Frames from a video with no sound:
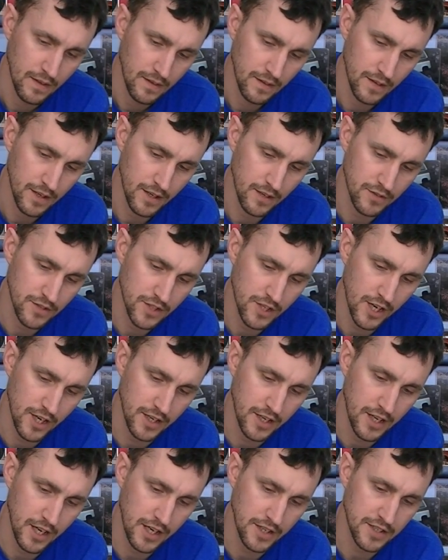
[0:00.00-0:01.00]
The outside
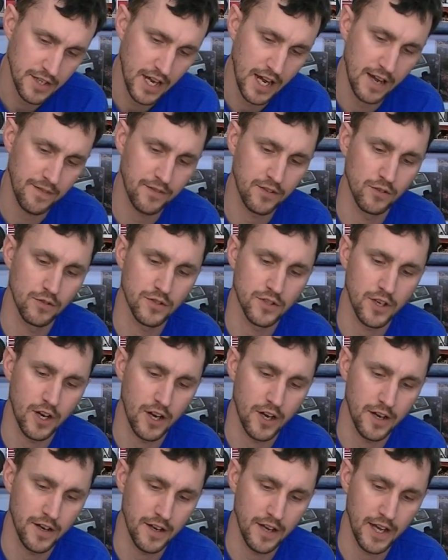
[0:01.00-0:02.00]
case half goes
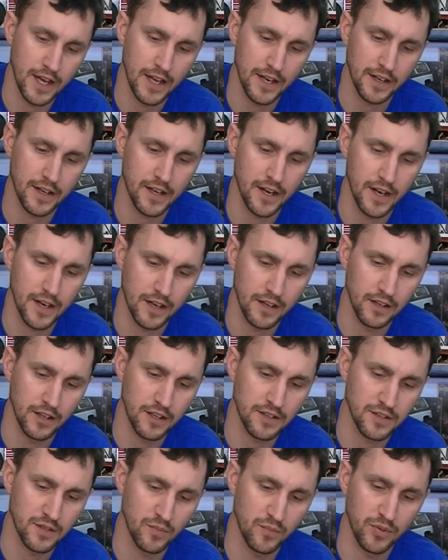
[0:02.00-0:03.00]
on and it kind of
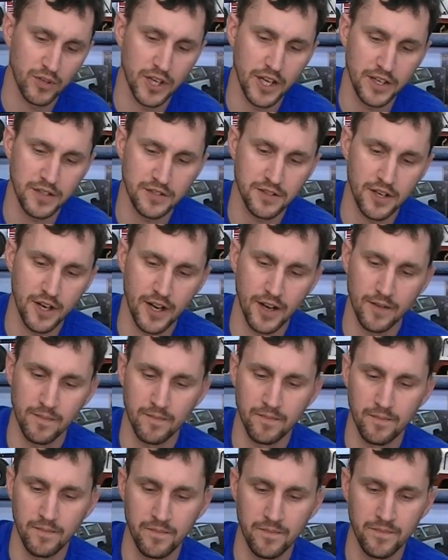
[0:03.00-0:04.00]
clicks in place there.
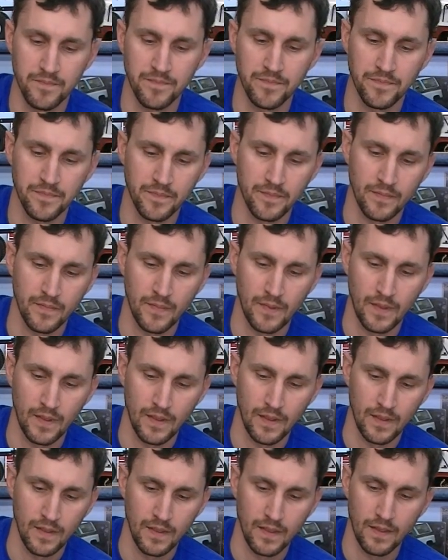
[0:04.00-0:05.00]

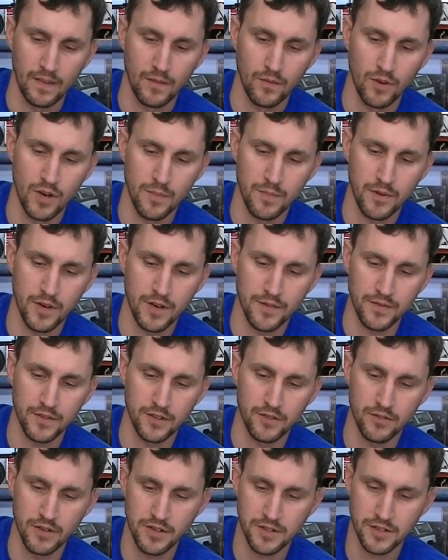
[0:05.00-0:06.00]
Wipe off the
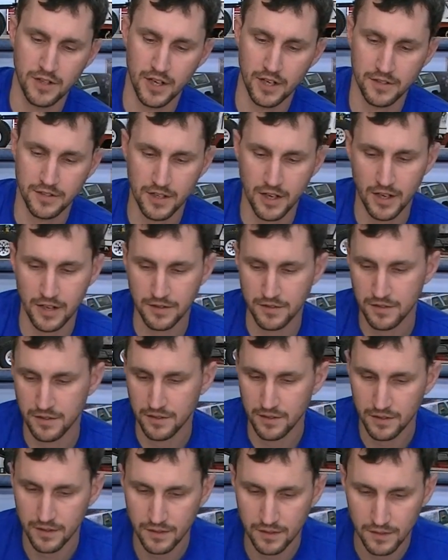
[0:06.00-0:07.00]
grease excess.
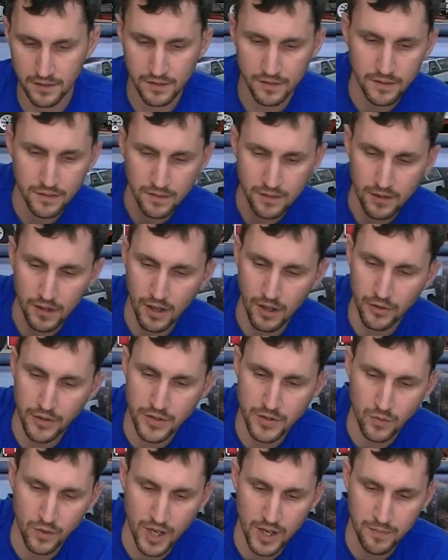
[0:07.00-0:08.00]

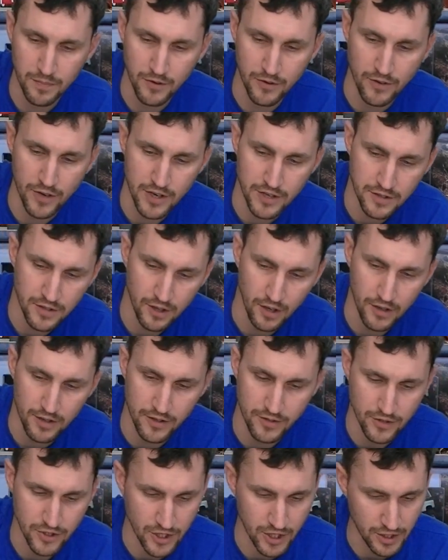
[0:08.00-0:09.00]
Always wipe grease on
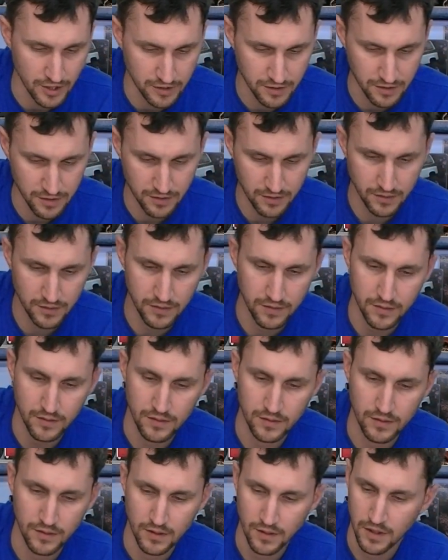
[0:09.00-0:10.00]
your jeans.
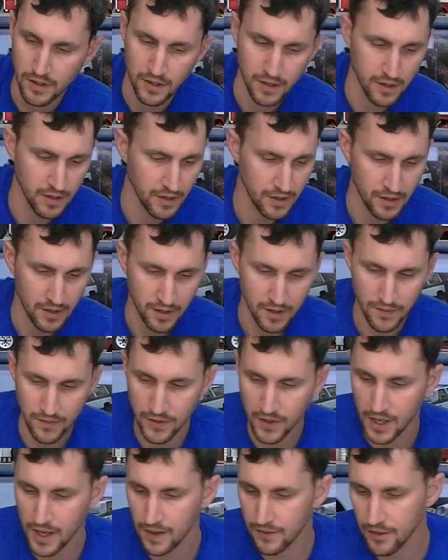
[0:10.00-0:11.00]
If
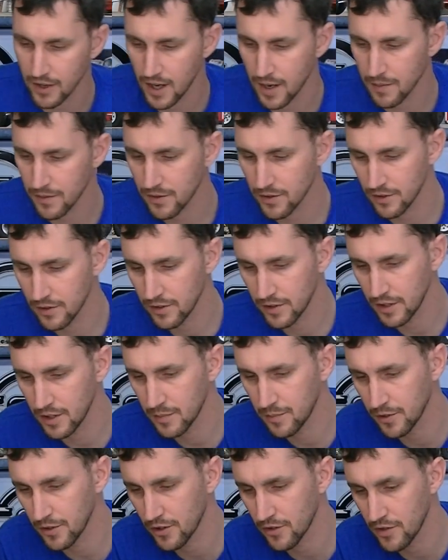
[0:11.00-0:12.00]
you have an opportunity to
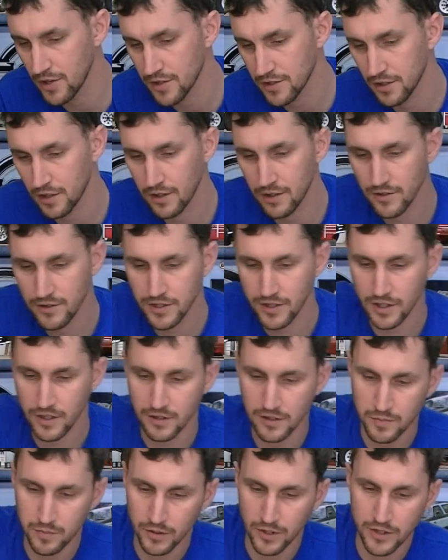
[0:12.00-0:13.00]
put grease on your
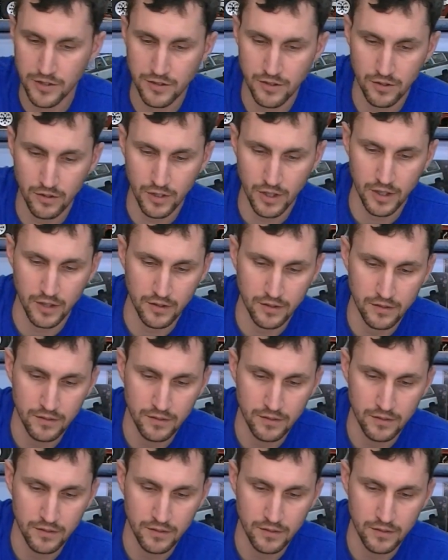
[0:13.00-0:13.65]
jeans, please do it.